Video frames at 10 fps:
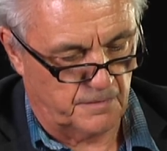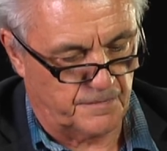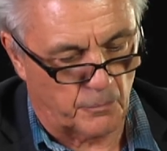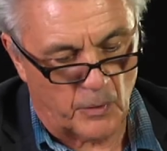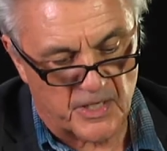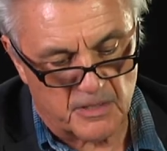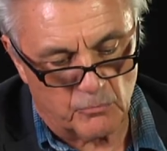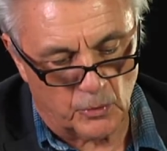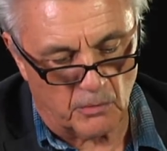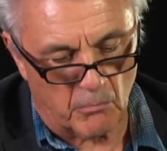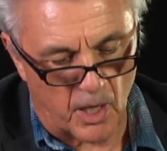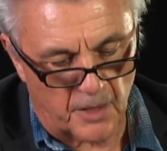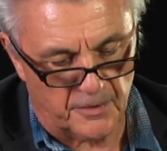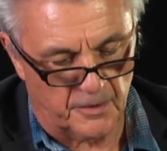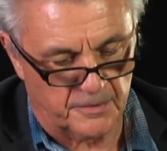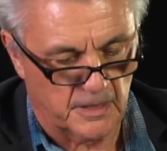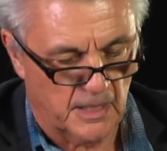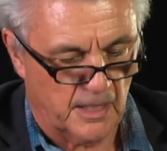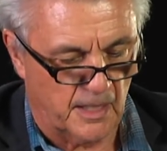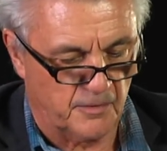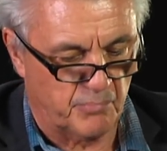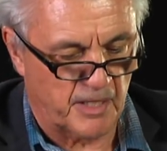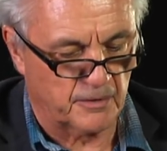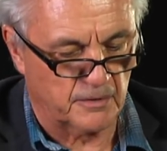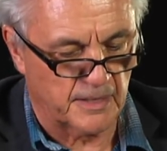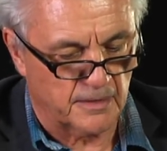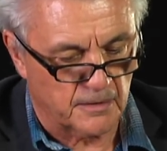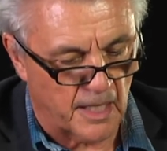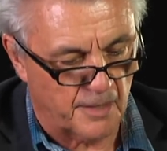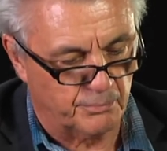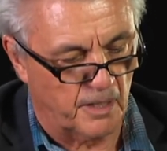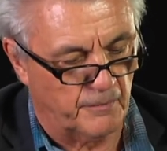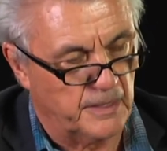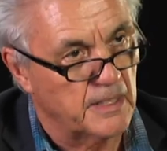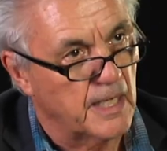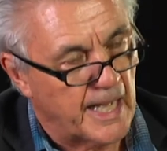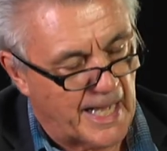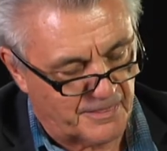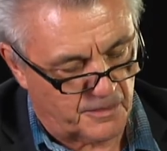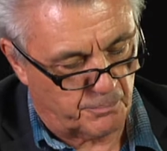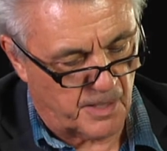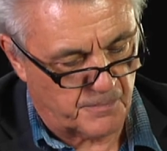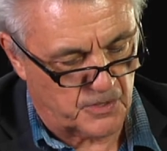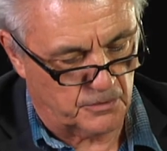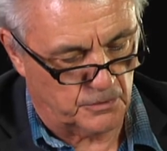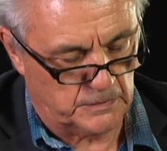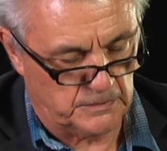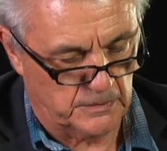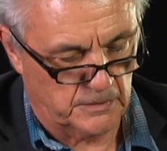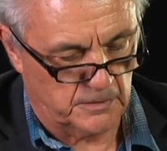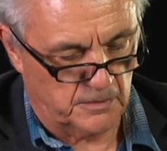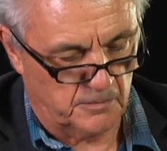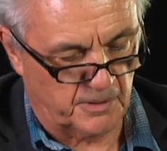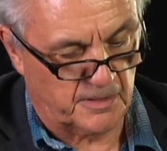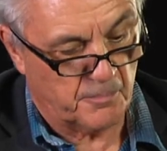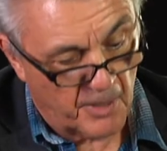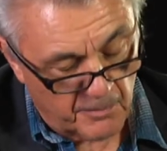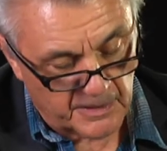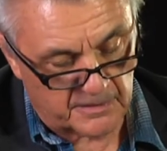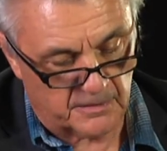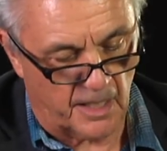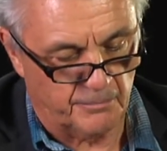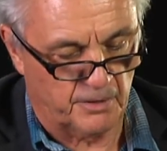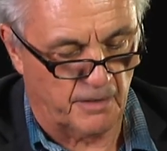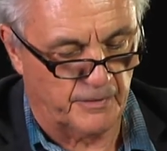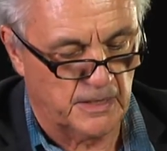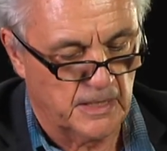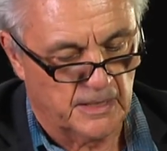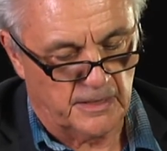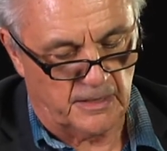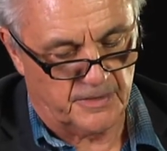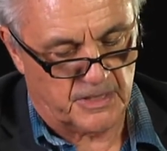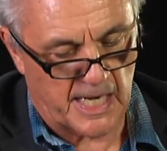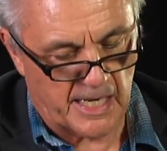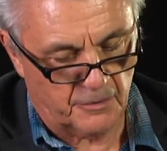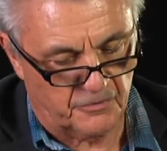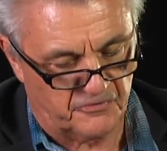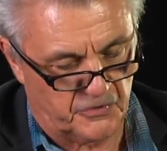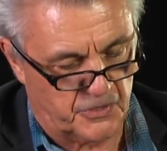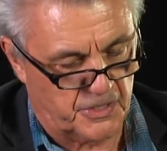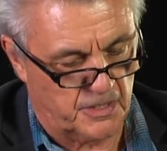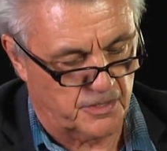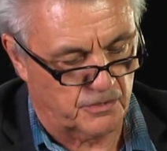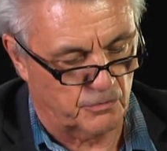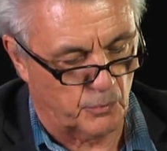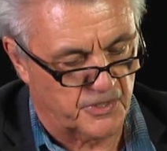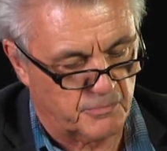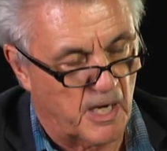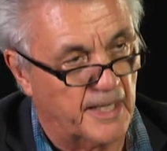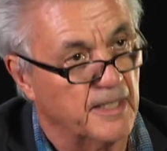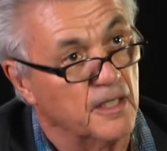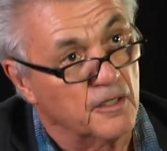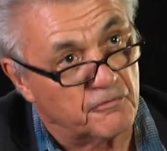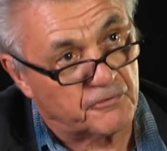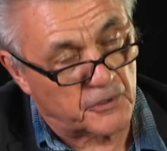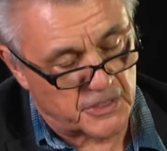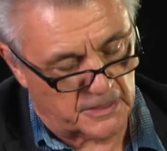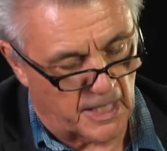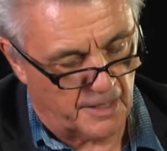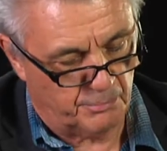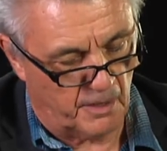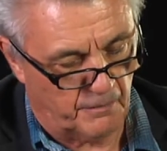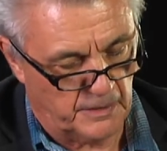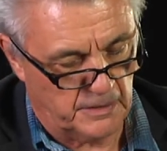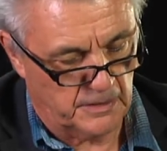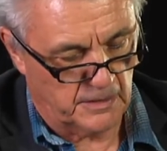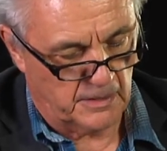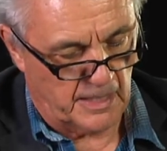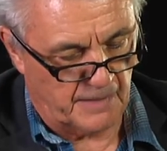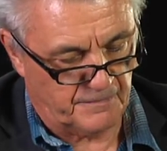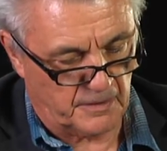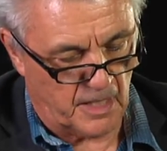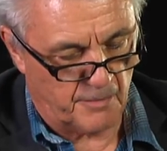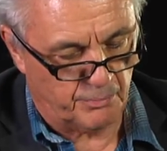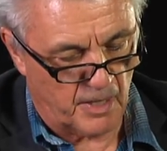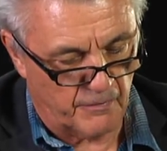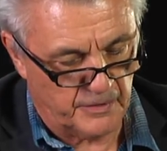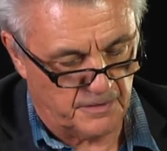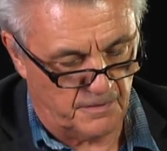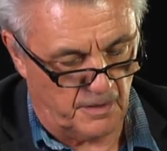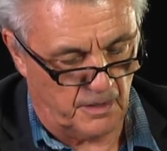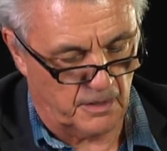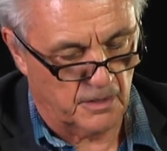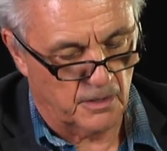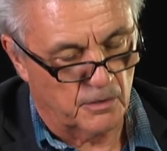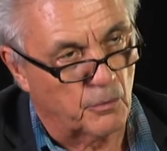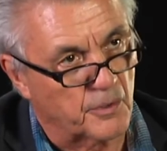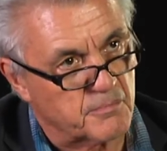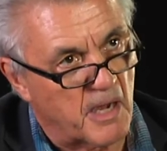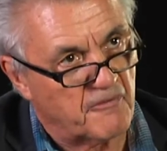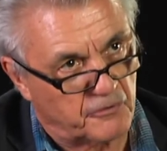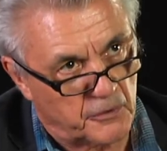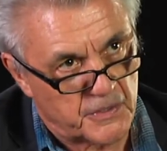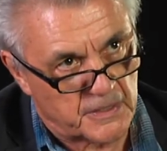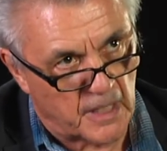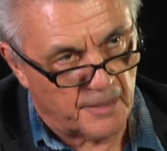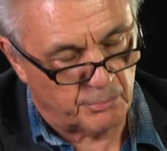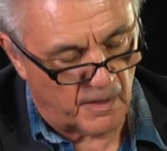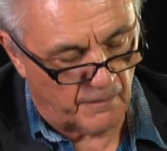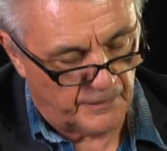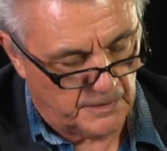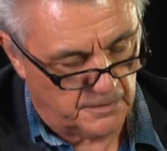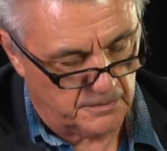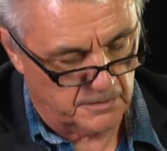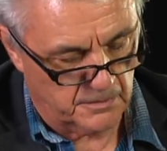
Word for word: There was a more modern and better lit library at the prep school, but the public library in the town of First Sister was my first library, and the librarian there was my first librarian.